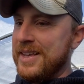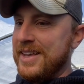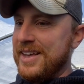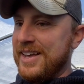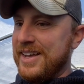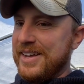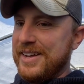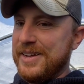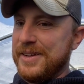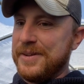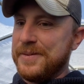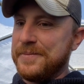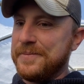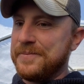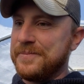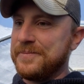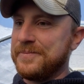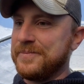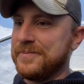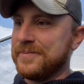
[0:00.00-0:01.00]
And
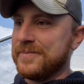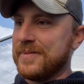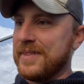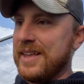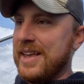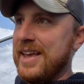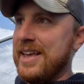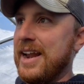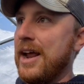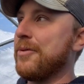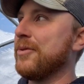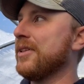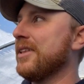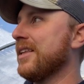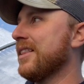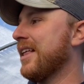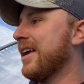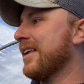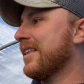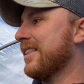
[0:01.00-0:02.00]
I really
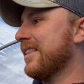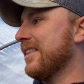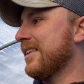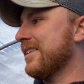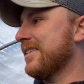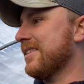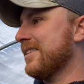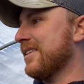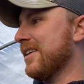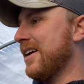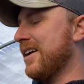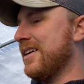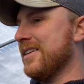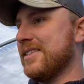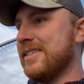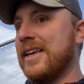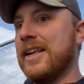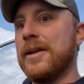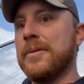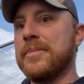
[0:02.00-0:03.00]
like this
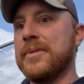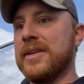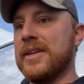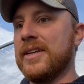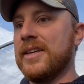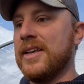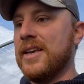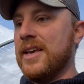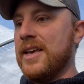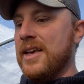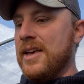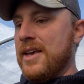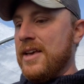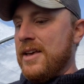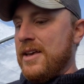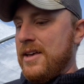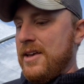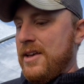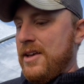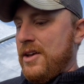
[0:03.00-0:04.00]
setup that
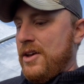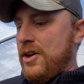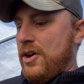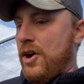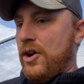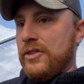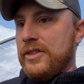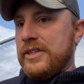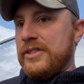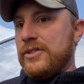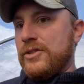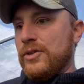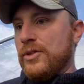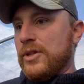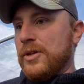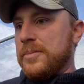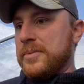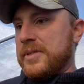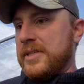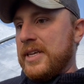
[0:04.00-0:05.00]
all these
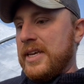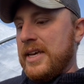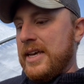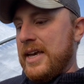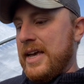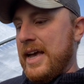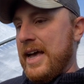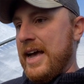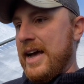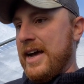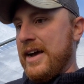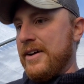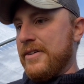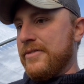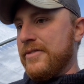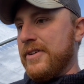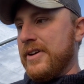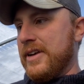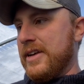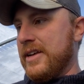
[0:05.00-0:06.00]
tulips
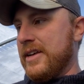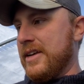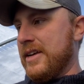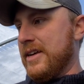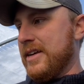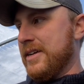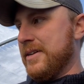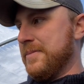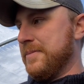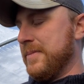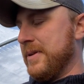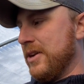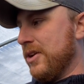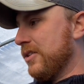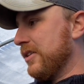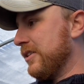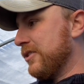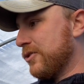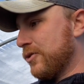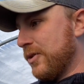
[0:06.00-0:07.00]
have, and all
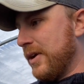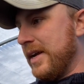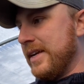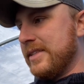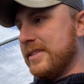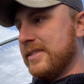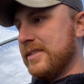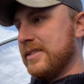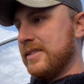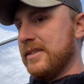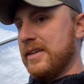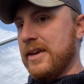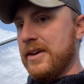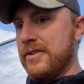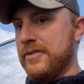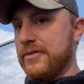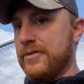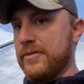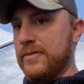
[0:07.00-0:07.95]
these crates have